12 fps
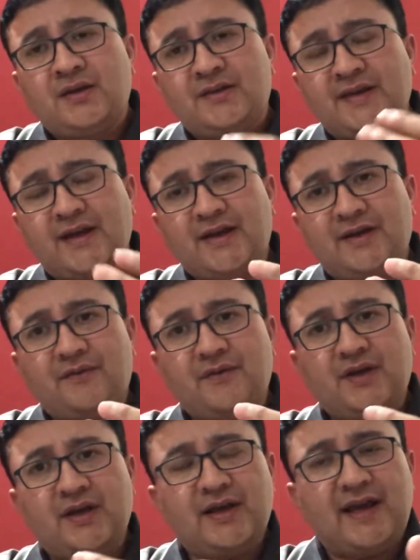
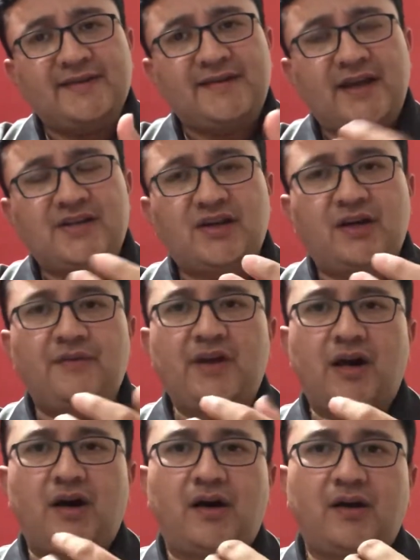Second, as a HR,
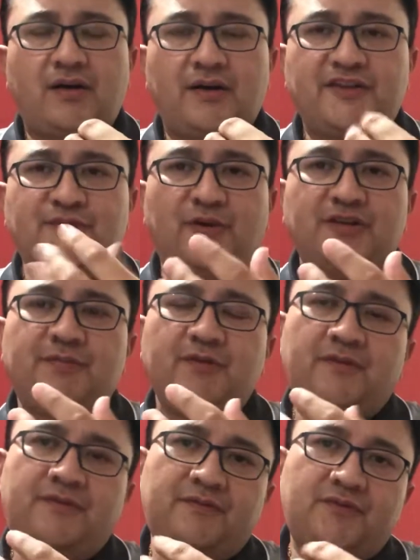we are
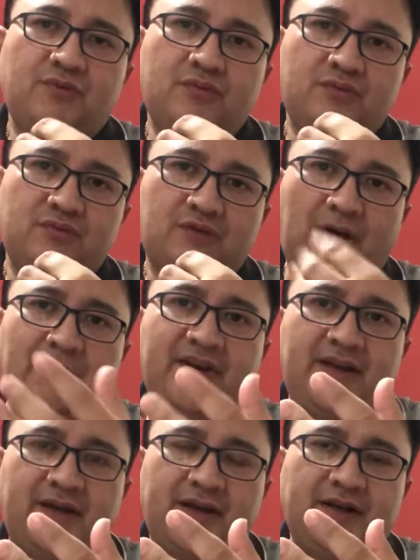responsible to
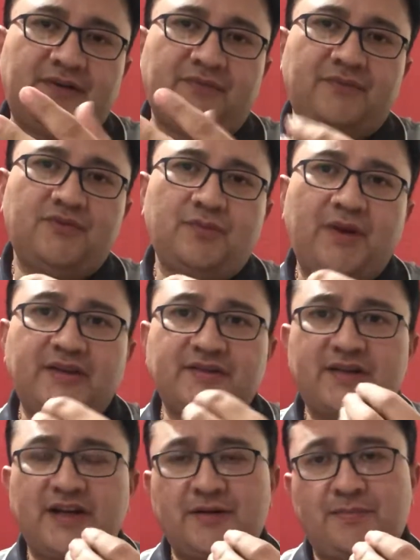communicate, to make
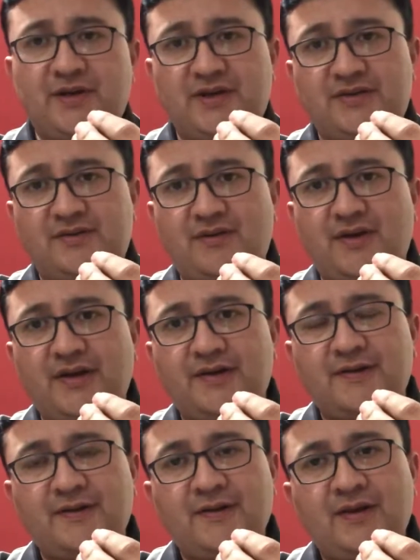statements,
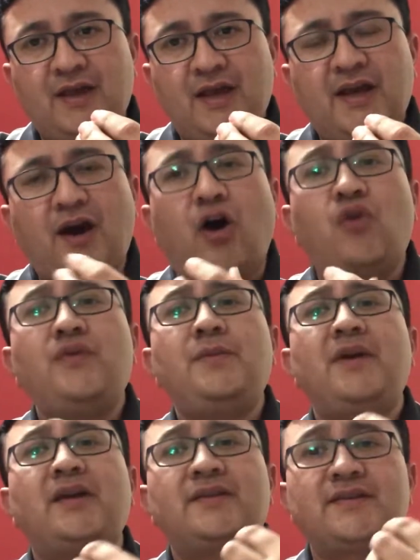right? And how we
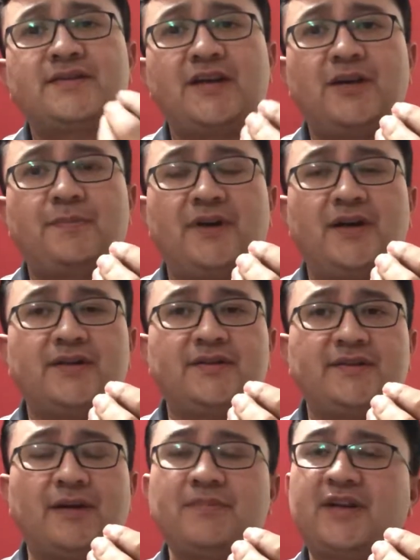make the statements,
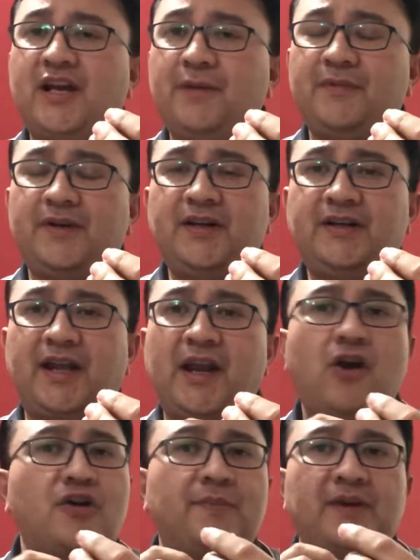sometimes it
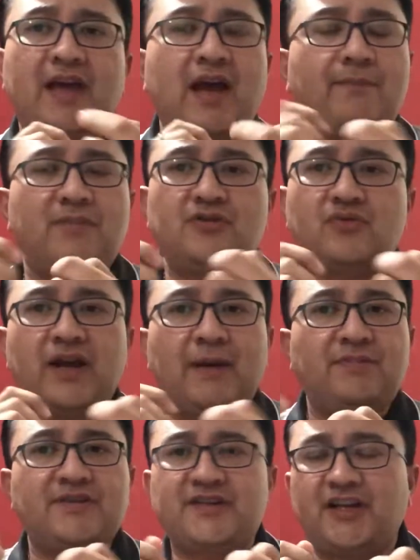cannot be apple to
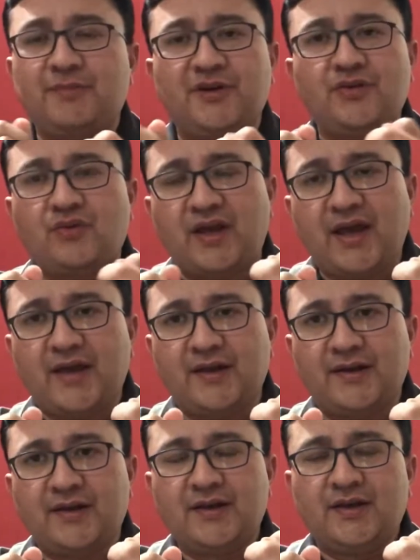apple statement, you
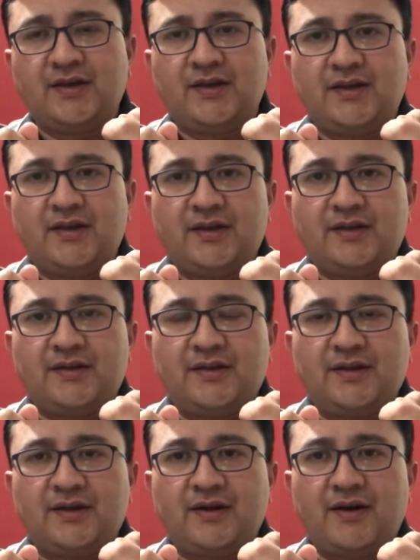can,
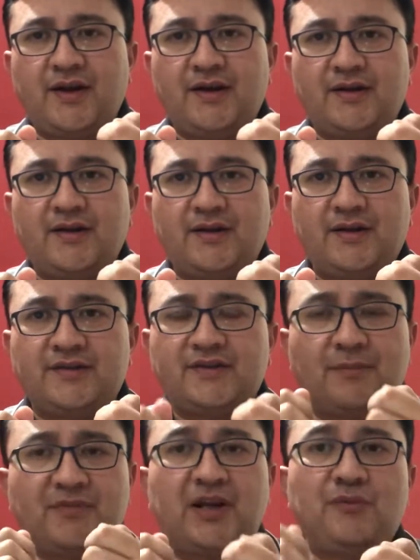right?
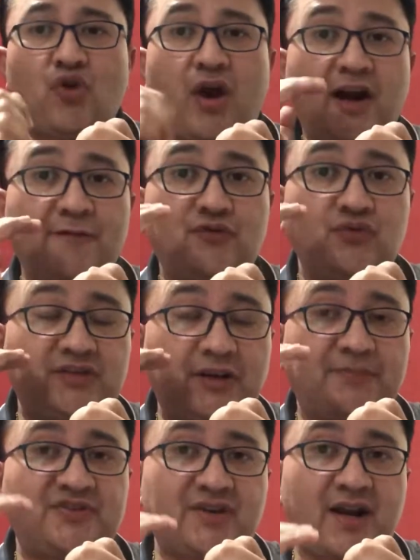Sometimes you have to
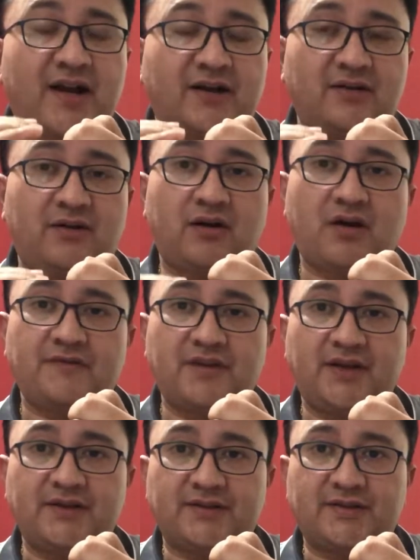subtract a lot of
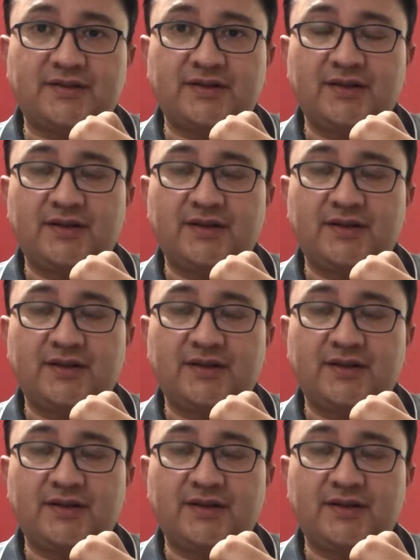things.